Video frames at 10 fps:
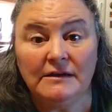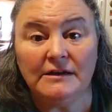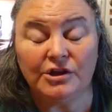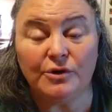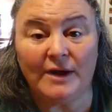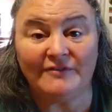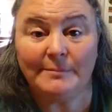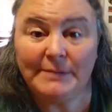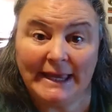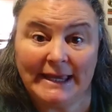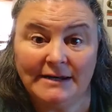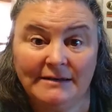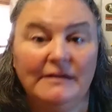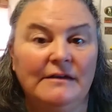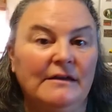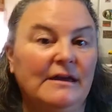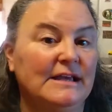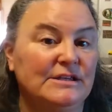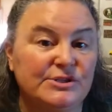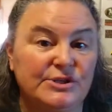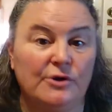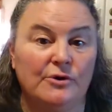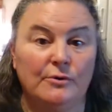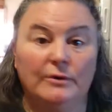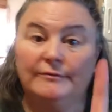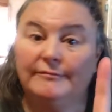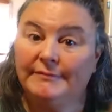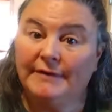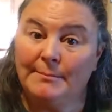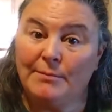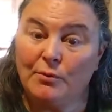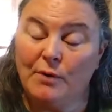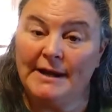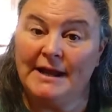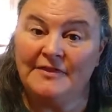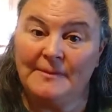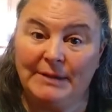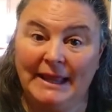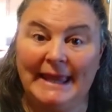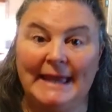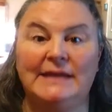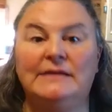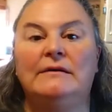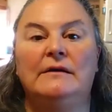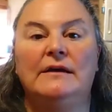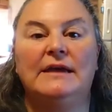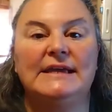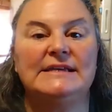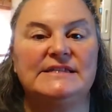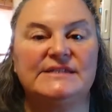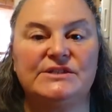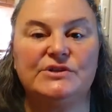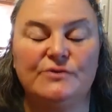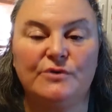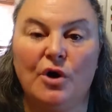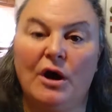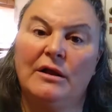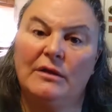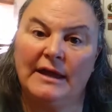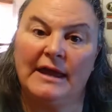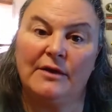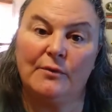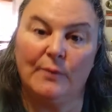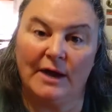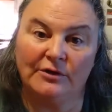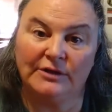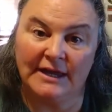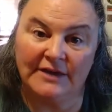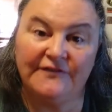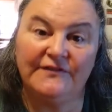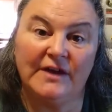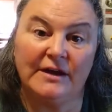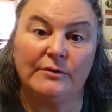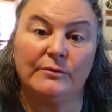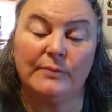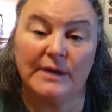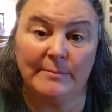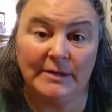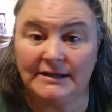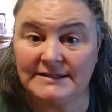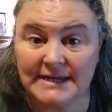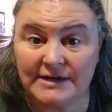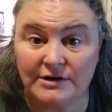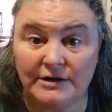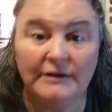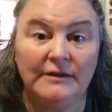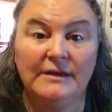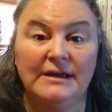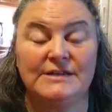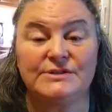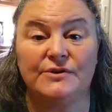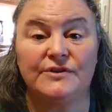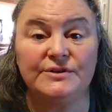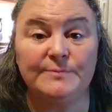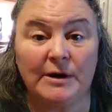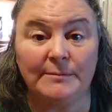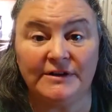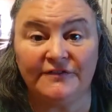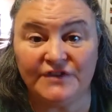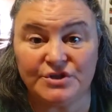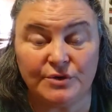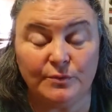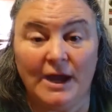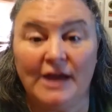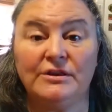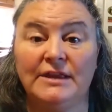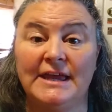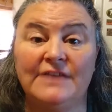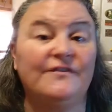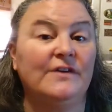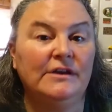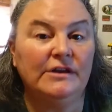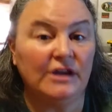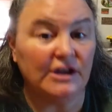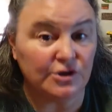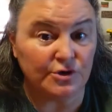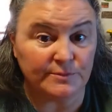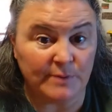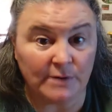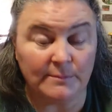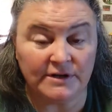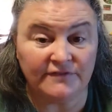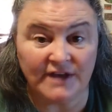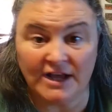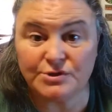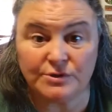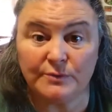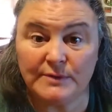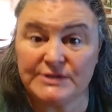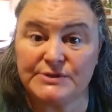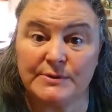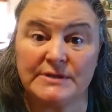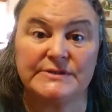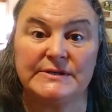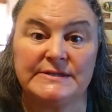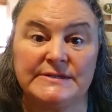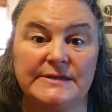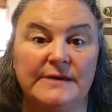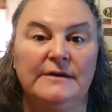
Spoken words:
you have a plan. And so number one on the plan is to call a wildlife rehabilitator. So the Department of Fish and Wildlife, your Department of Natural Resources.